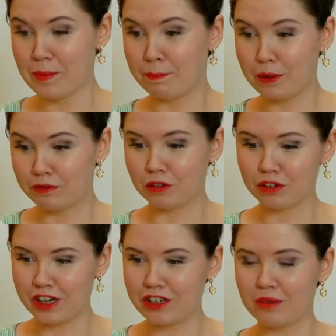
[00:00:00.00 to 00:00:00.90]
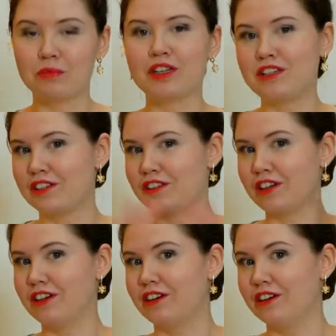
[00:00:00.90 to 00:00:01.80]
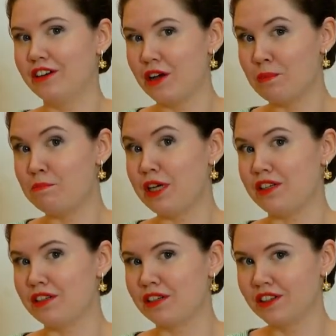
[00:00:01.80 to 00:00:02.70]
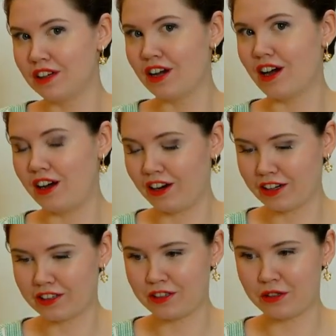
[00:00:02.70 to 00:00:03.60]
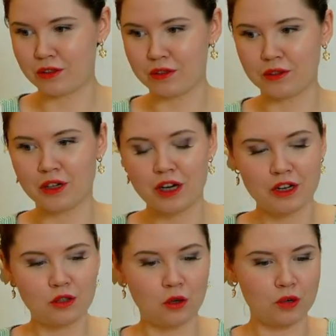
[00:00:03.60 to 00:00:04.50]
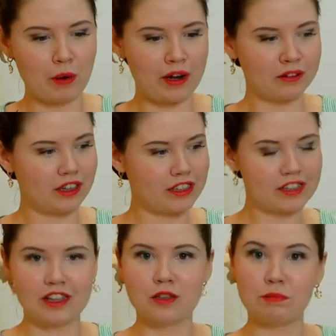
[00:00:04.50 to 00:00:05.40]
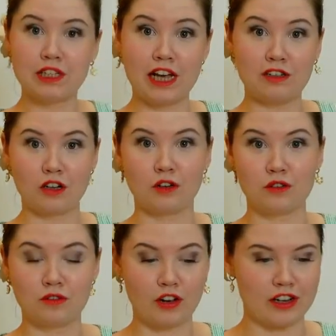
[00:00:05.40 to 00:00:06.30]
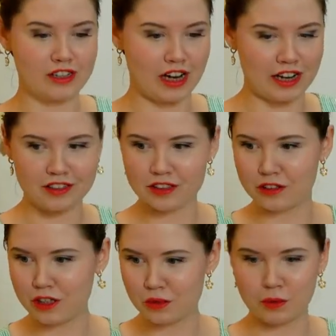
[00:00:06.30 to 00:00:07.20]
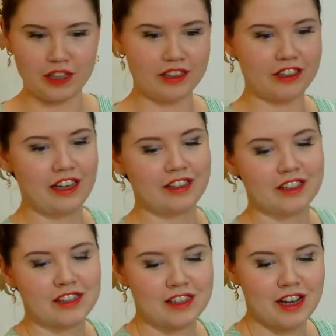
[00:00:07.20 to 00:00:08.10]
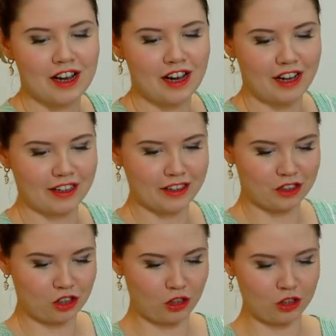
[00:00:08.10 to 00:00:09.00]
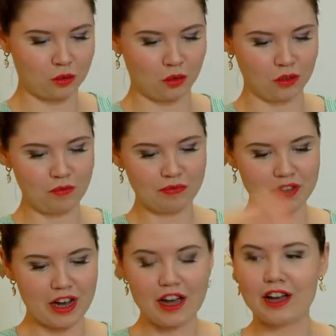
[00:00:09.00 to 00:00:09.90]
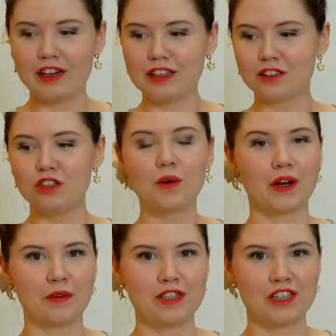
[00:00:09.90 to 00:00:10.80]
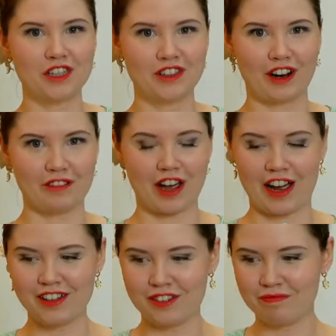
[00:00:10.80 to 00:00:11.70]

before I jump into the meat, I like to talk about, let's say, the potatoes first. And this week, I'd like to show you all a little new acquisition that I've had,